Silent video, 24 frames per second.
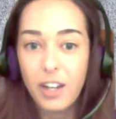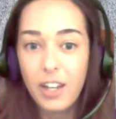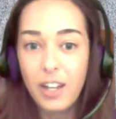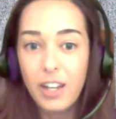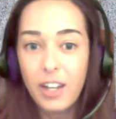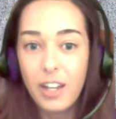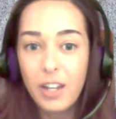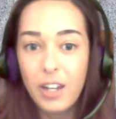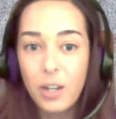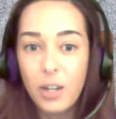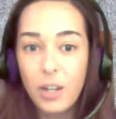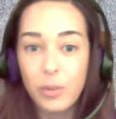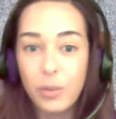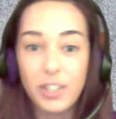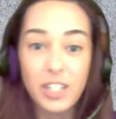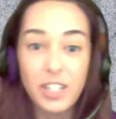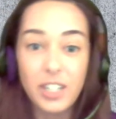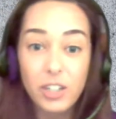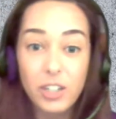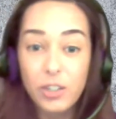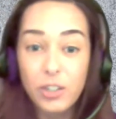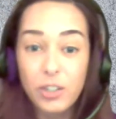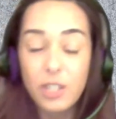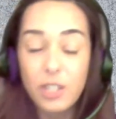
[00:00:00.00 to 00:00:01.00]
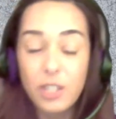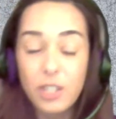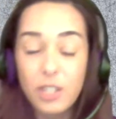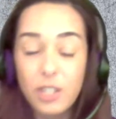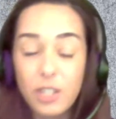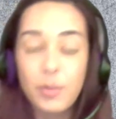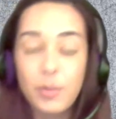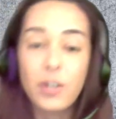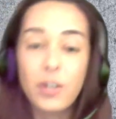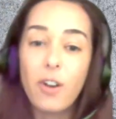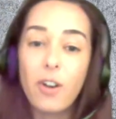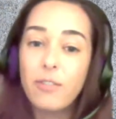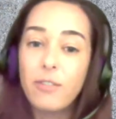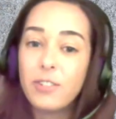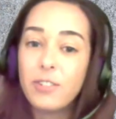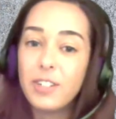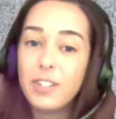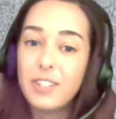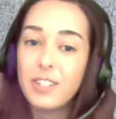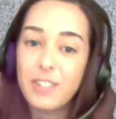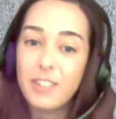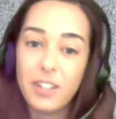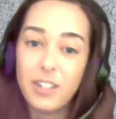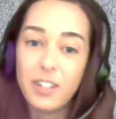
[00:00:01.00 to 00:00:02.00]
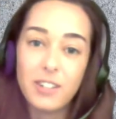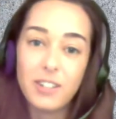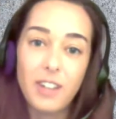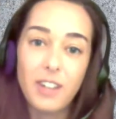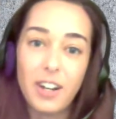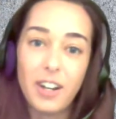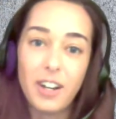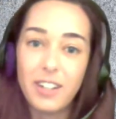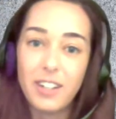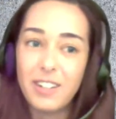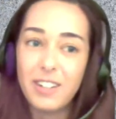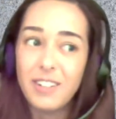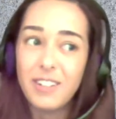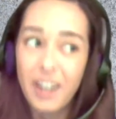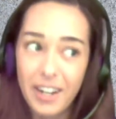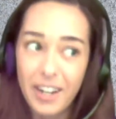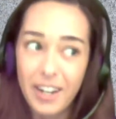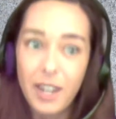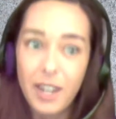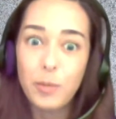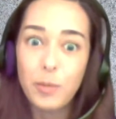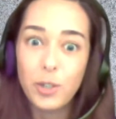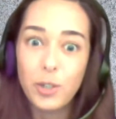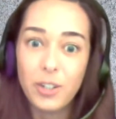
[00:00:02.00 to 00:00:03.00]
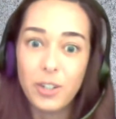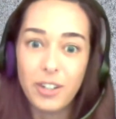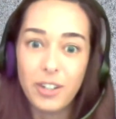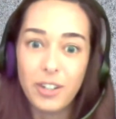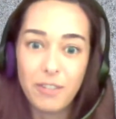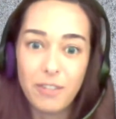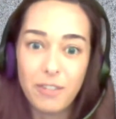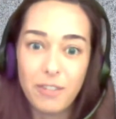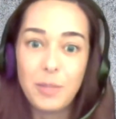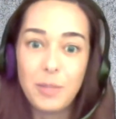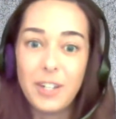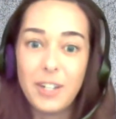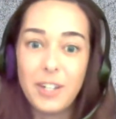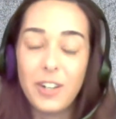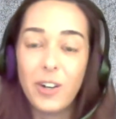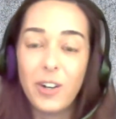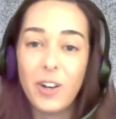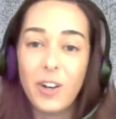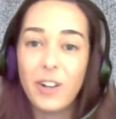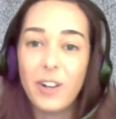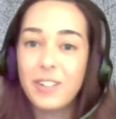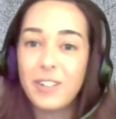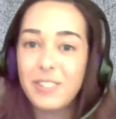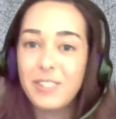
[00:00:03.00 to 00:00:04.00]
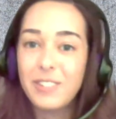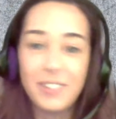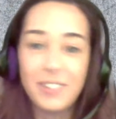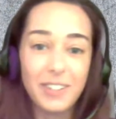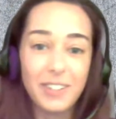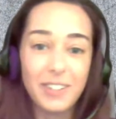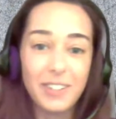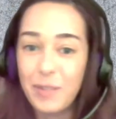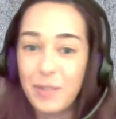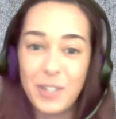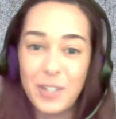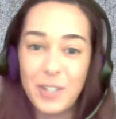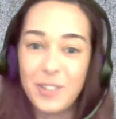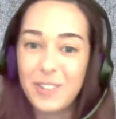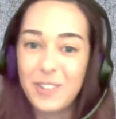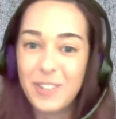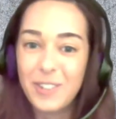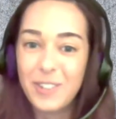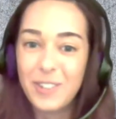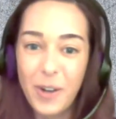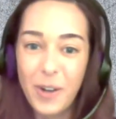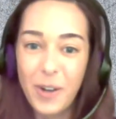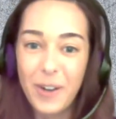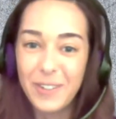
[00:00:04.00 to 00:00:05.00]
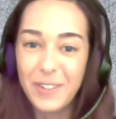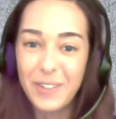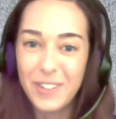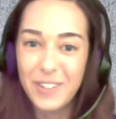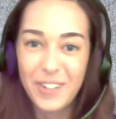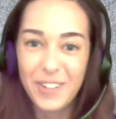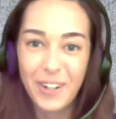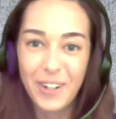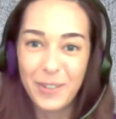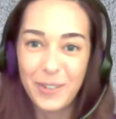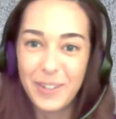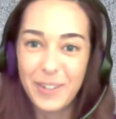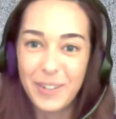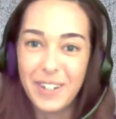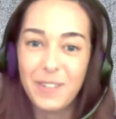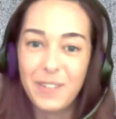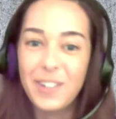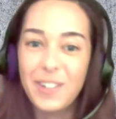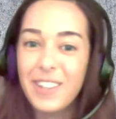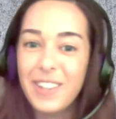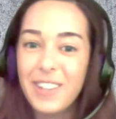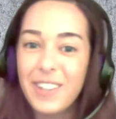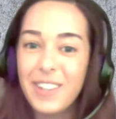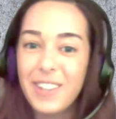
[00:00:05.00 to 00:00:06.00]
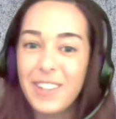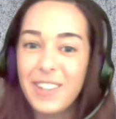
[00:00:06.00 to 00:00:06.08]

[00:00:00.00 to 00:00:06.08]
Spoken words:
really increased my confidence. I decided I am good enough to be here. Let me just go out and try to win everything.